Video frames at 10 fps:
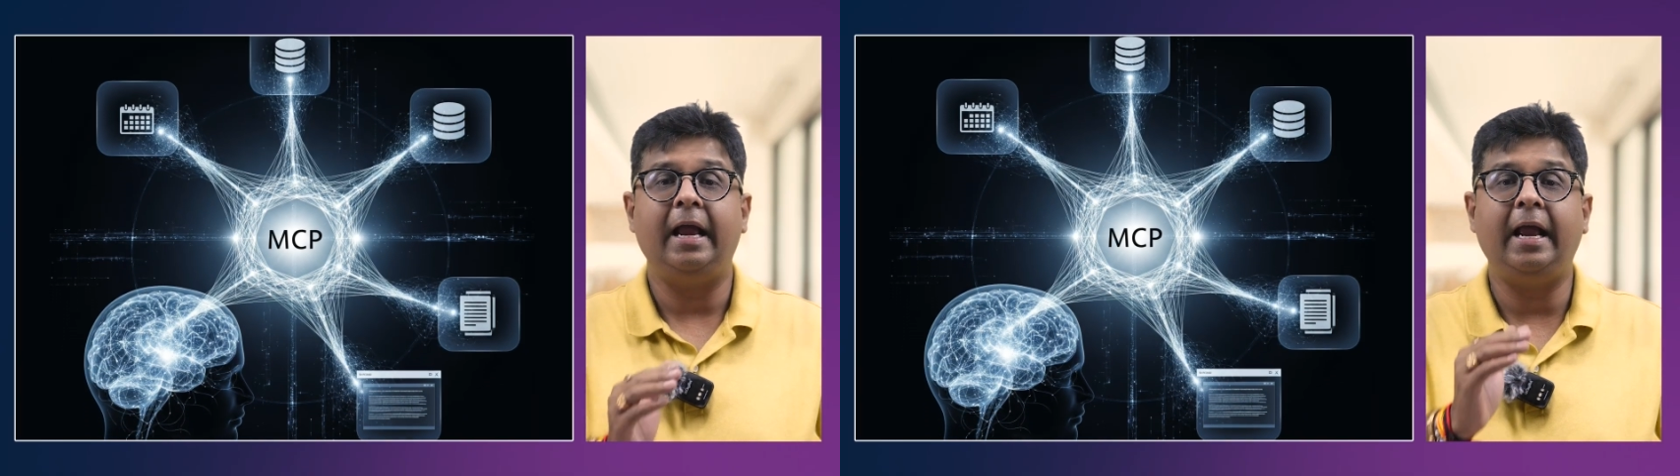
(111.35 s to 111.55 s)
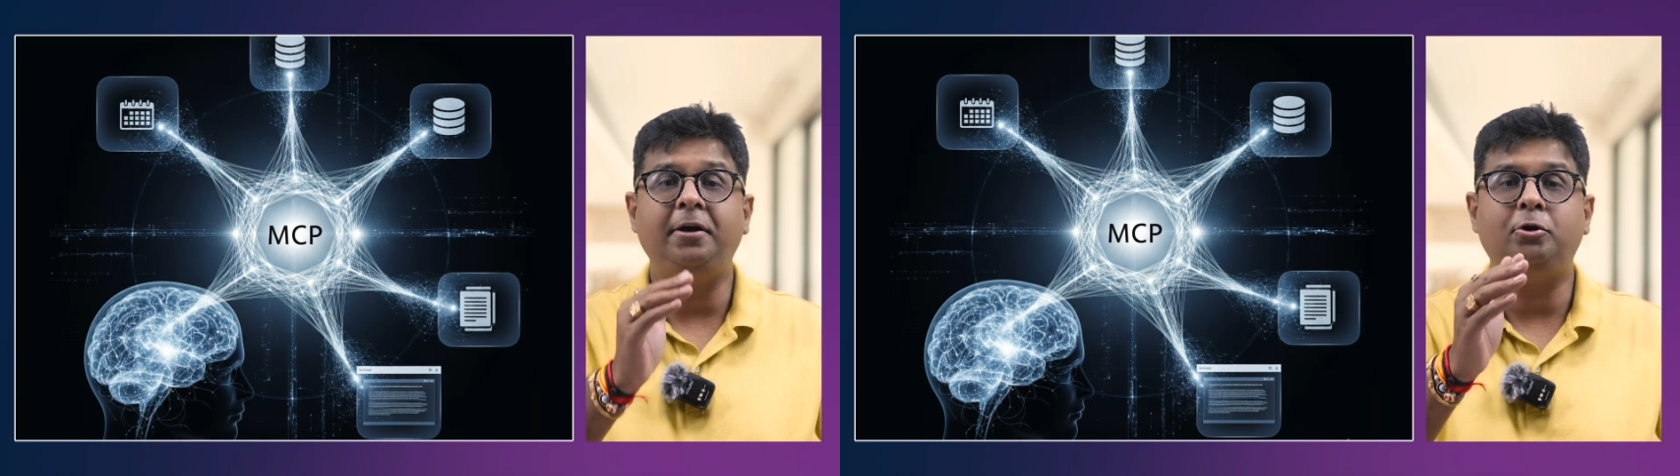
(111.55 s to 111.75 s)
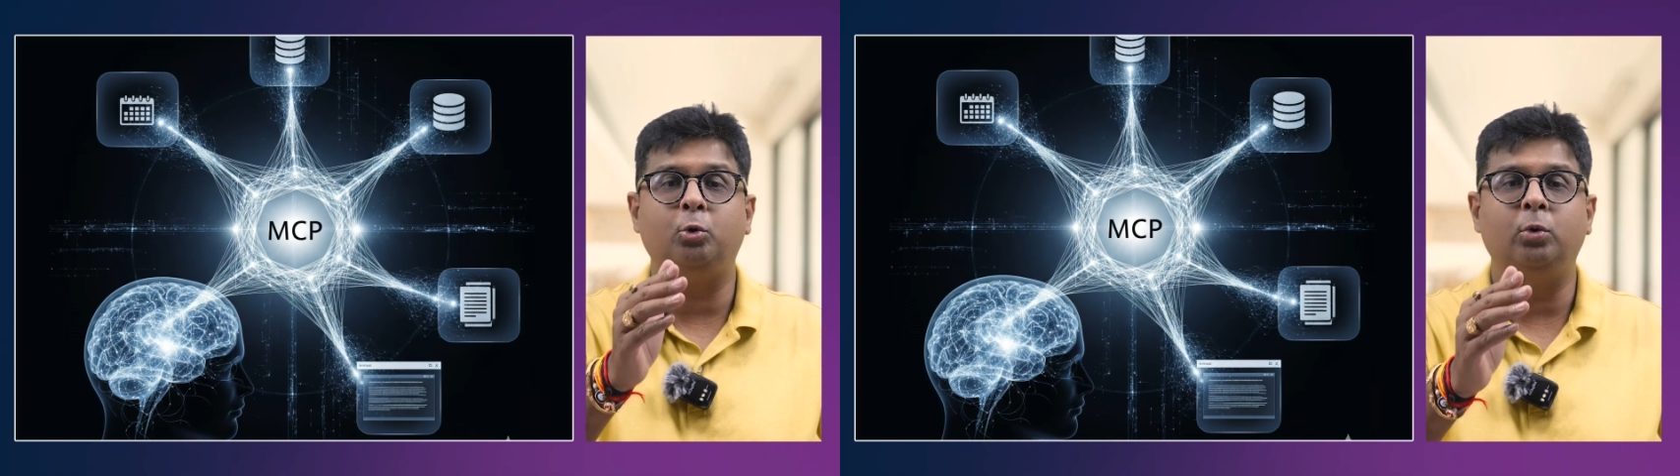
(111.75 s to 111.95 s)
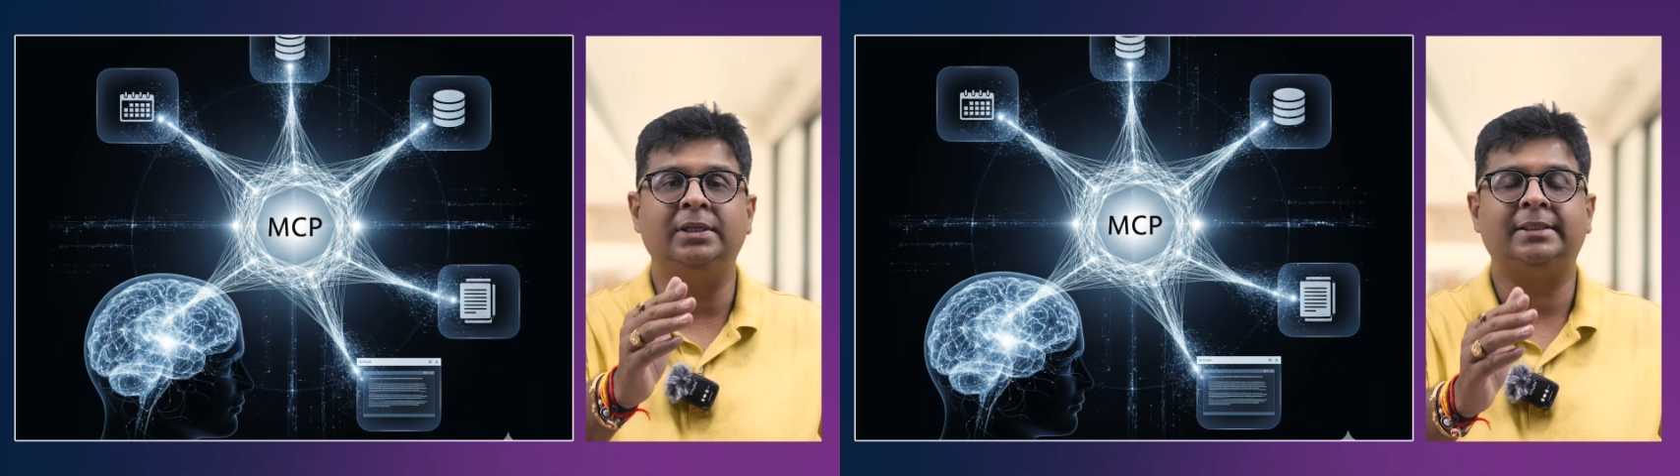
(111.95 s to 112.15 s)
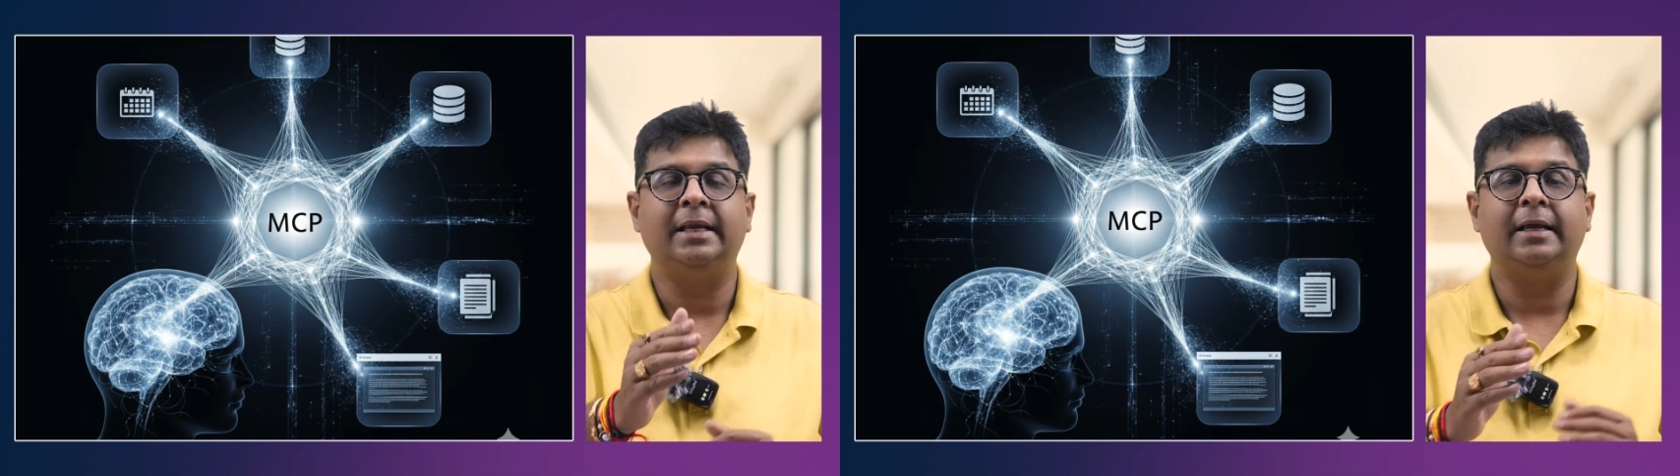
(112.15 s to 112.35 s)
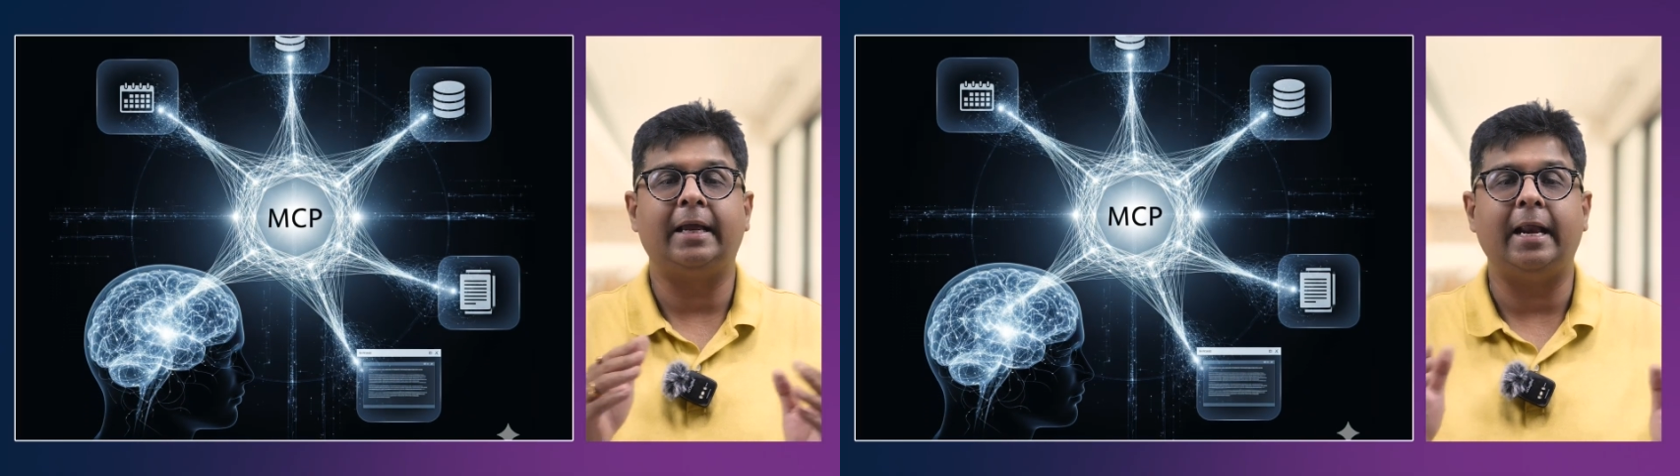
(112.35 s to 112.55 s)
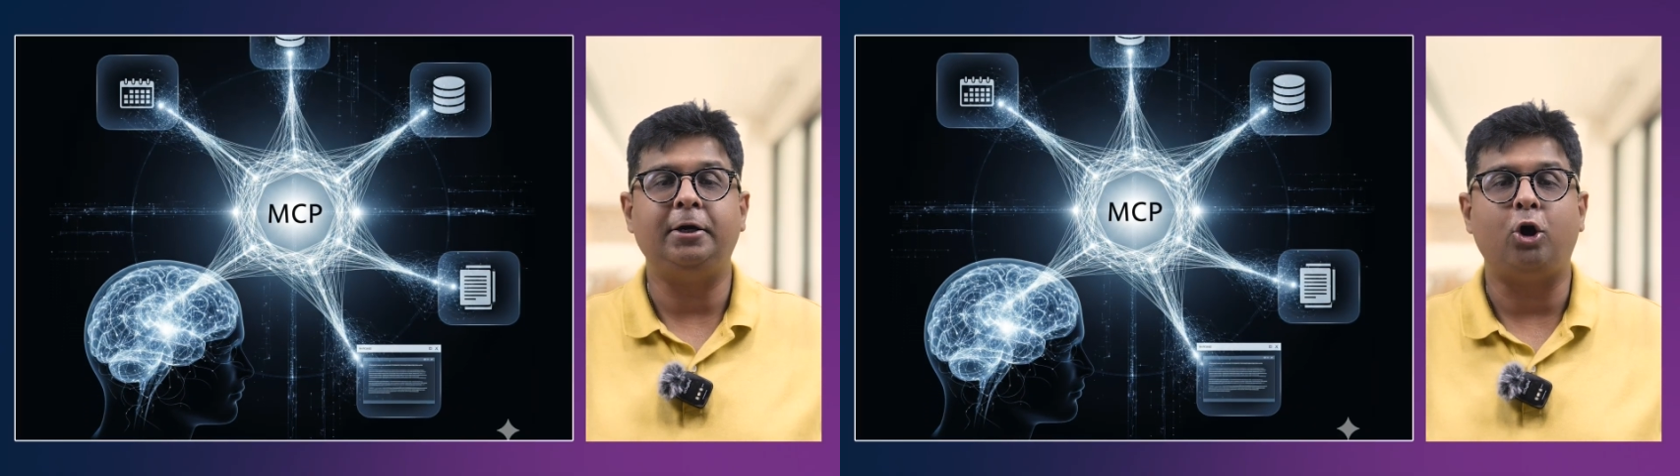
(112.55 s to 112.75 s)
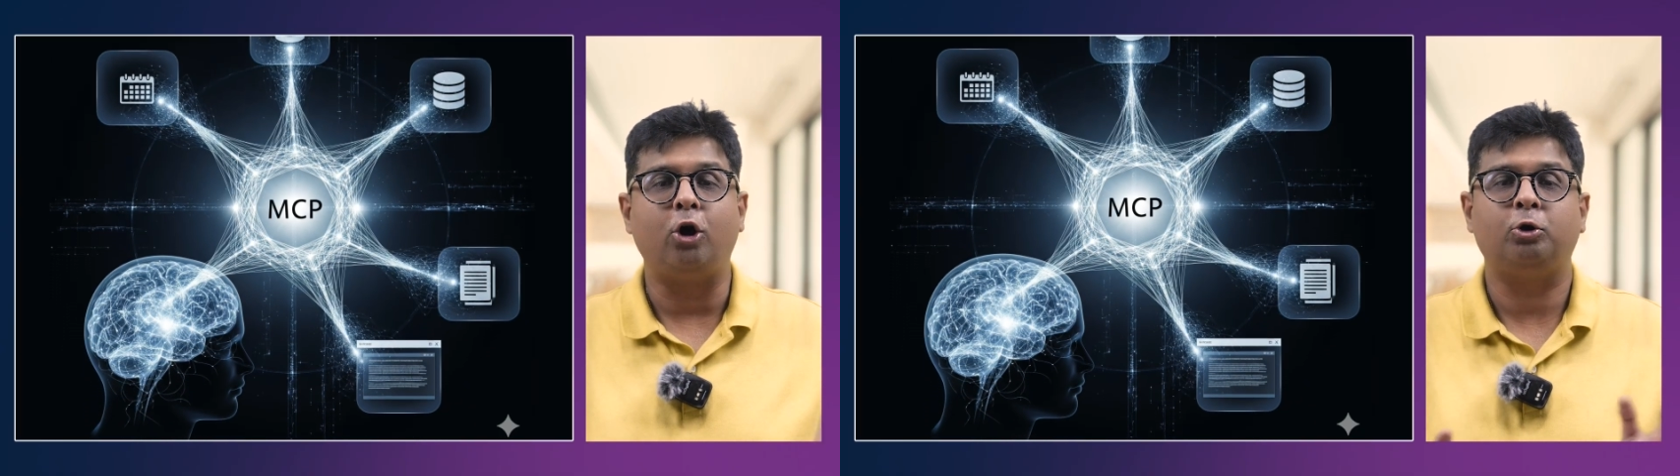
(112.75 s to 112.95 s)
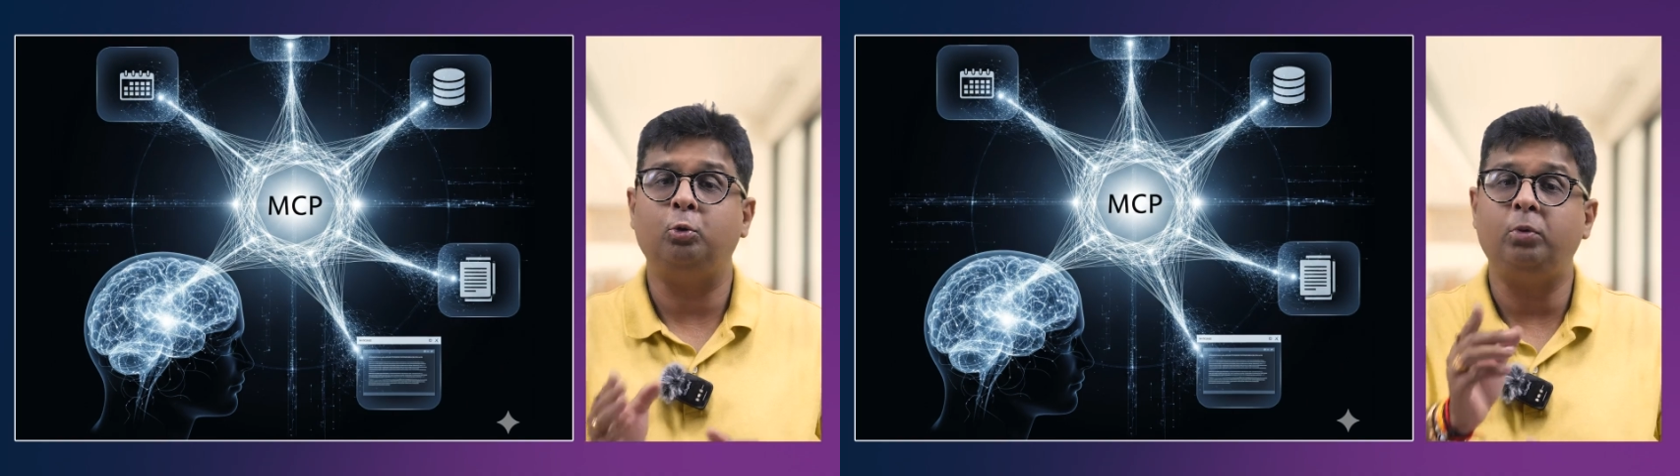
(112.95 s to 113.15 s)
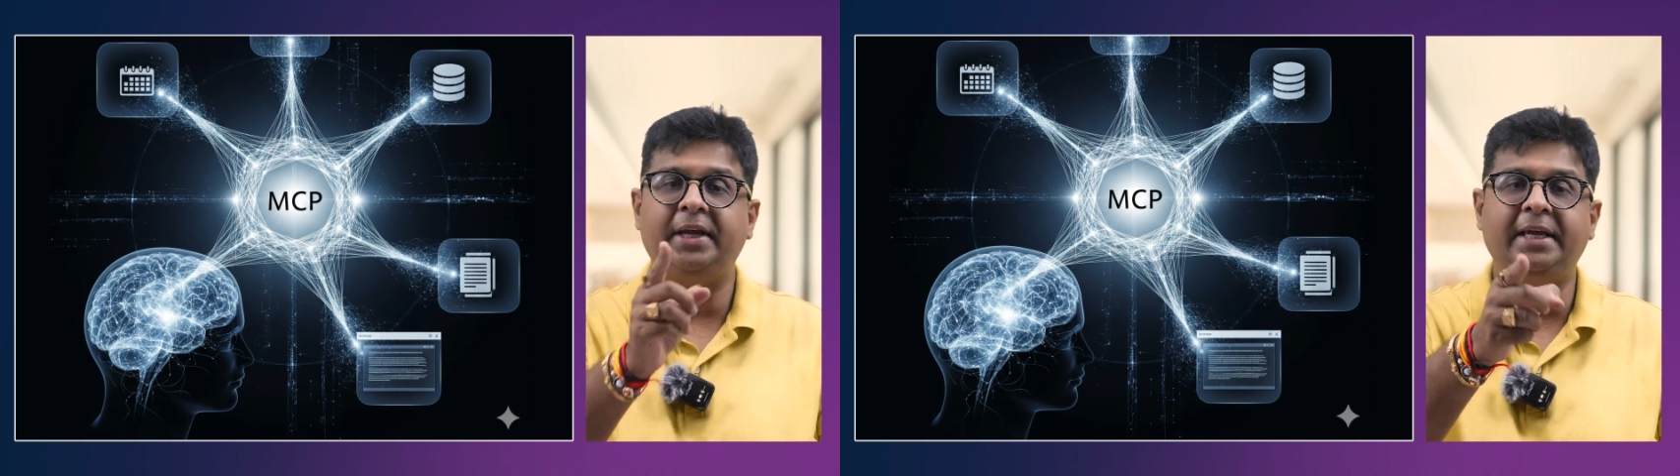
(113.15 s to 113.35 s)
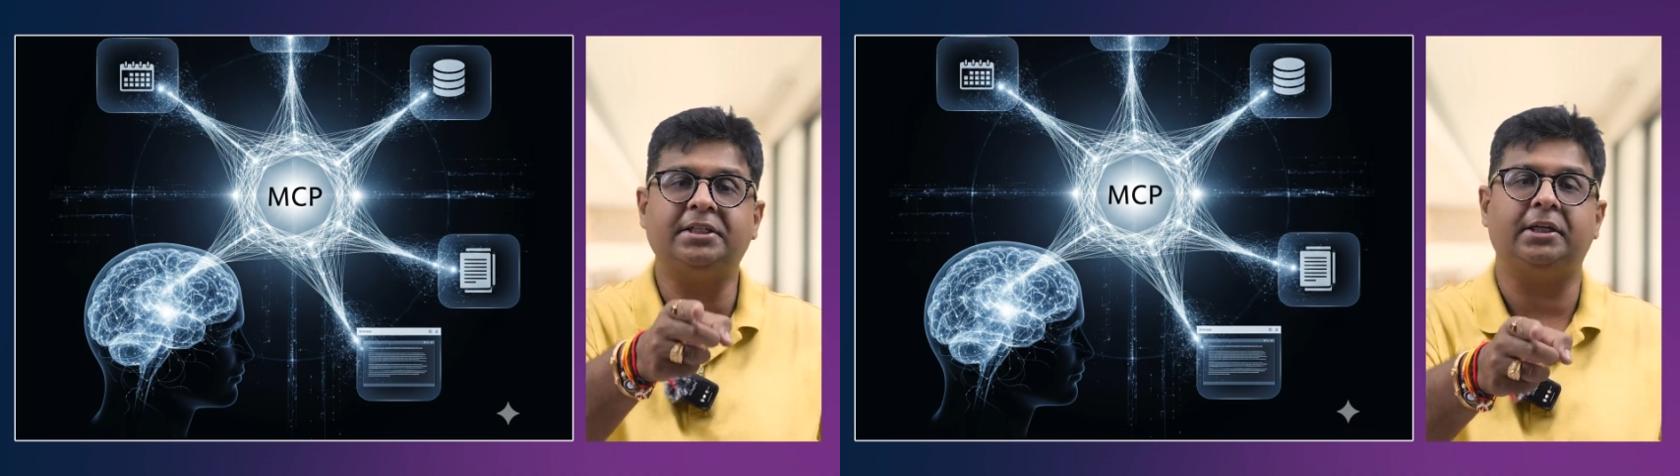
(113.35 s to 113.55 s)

and tools can talk to each